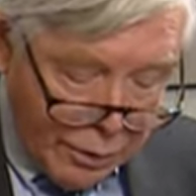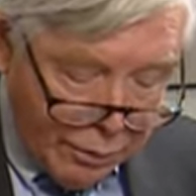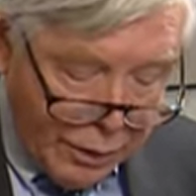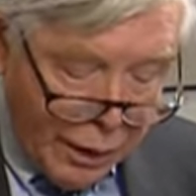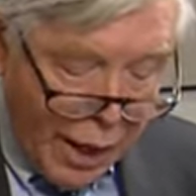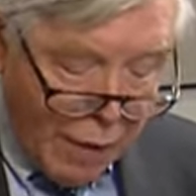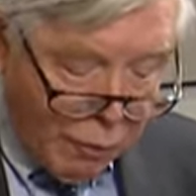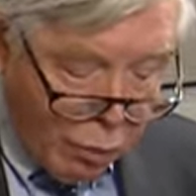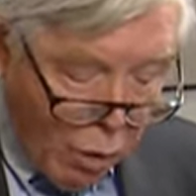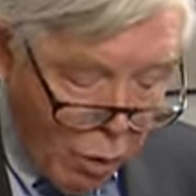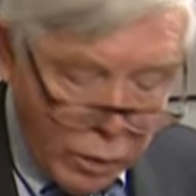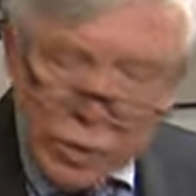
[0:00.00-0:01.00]
but do they have a
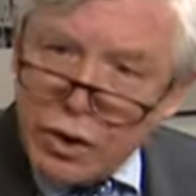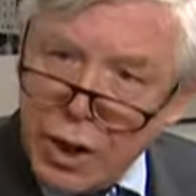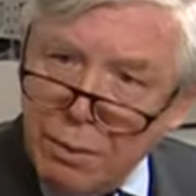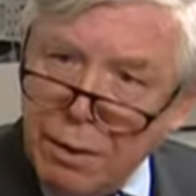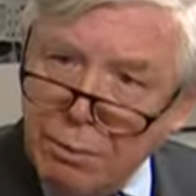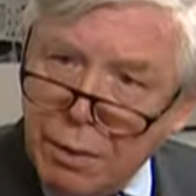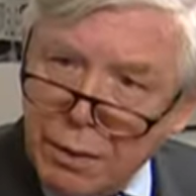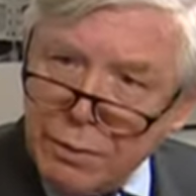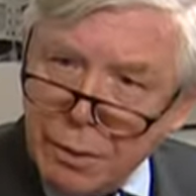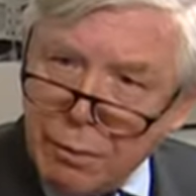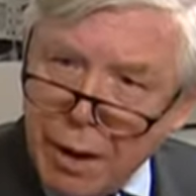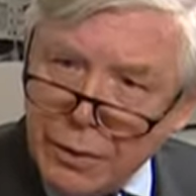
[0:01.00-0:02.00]
role in shaping
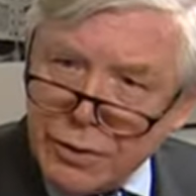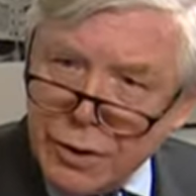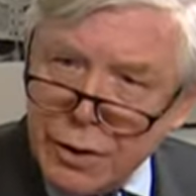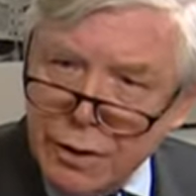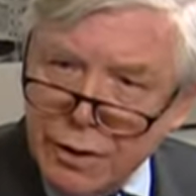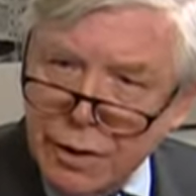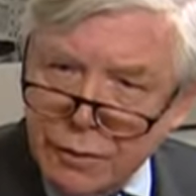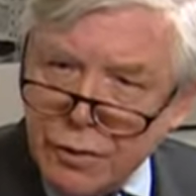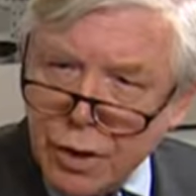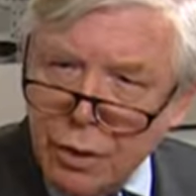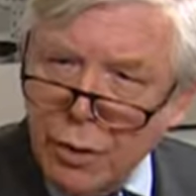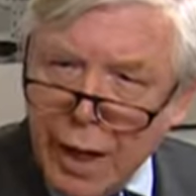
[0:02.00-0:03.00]
public policy, and if
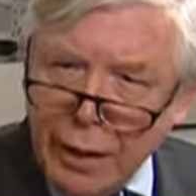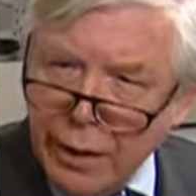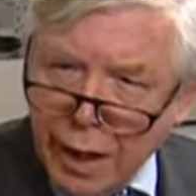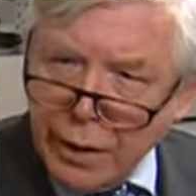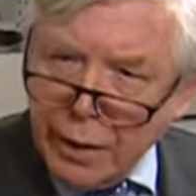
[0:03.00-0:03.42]
so, how do, how